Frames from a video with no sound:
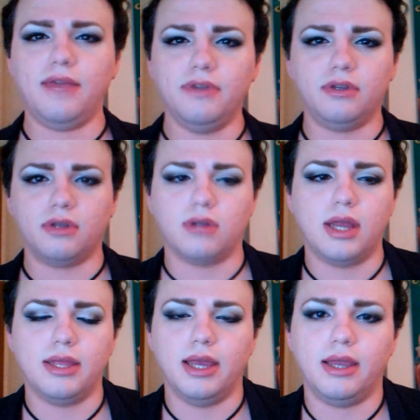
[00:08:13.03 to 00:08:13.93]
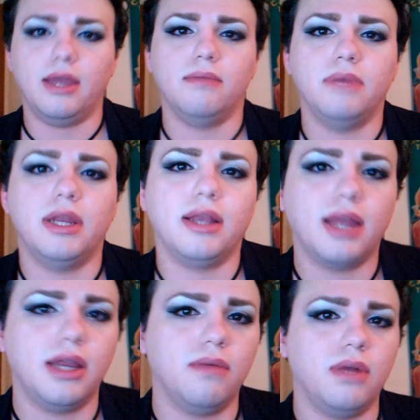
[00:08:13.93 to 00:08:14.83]
I haven't tried that yet, but I
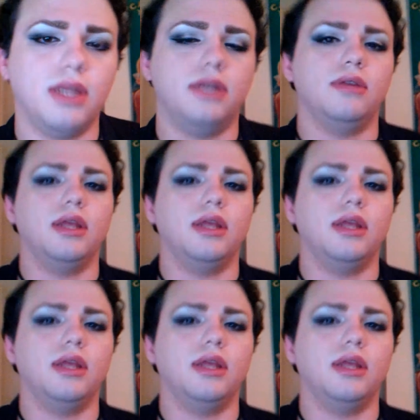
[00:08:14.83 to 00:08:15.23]
kind of wanted to.